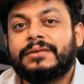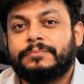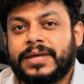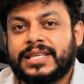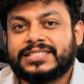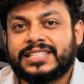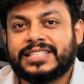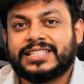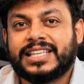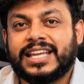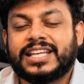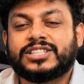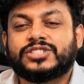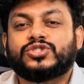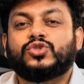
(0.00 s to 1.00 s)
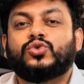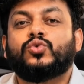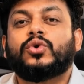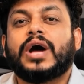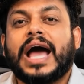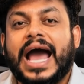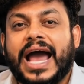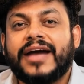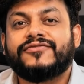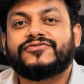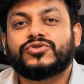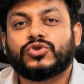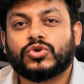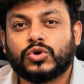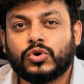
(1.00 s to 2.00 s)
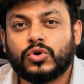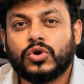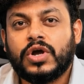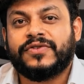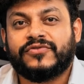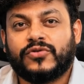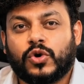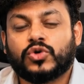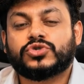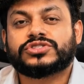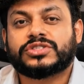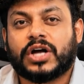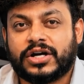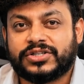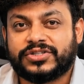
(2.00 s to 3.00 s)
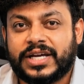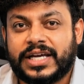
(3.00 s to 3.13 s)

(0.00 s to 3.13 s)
basic things you have to know before you start